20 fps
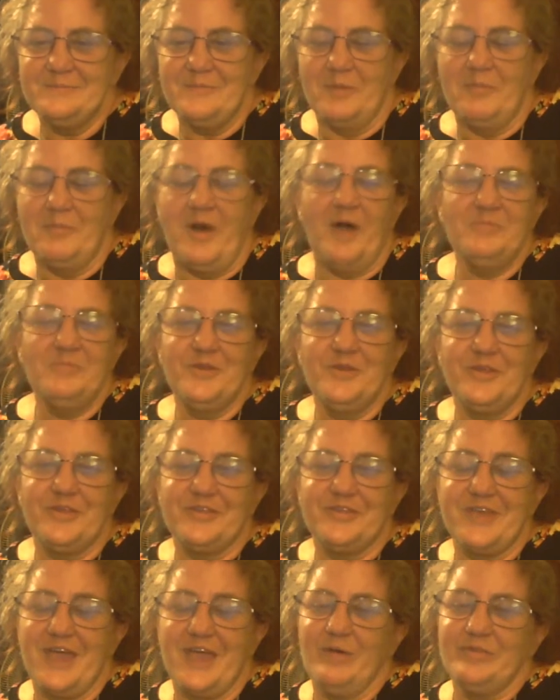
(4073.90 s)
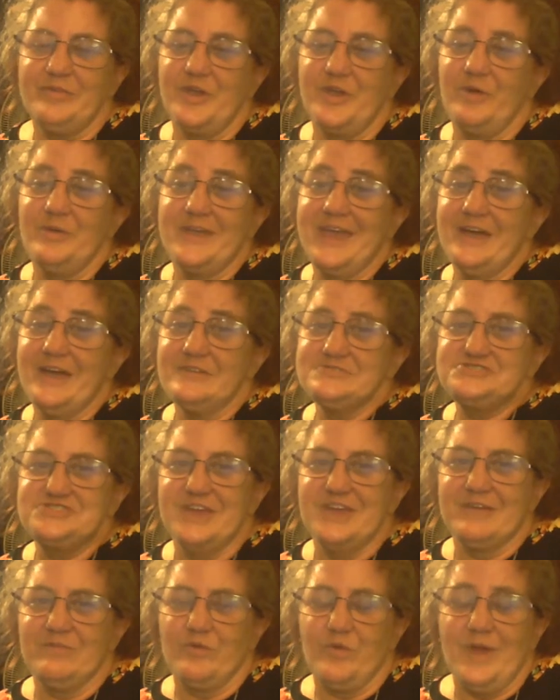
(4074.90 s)
My mom used to say I was the only hell
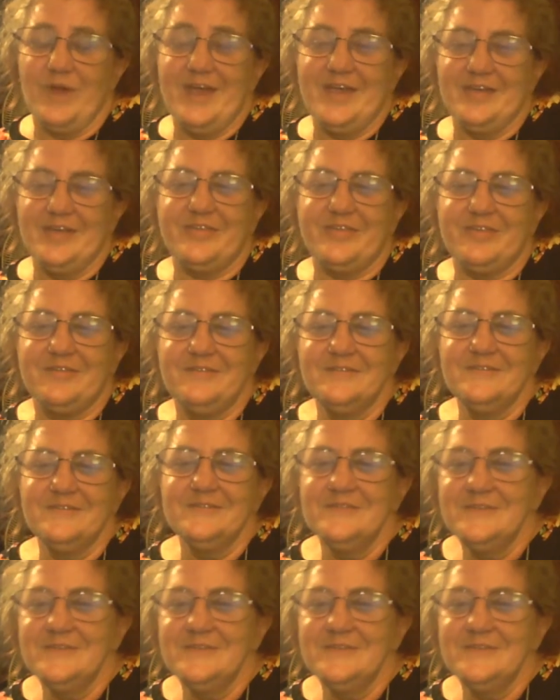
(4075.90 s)
she ever raised.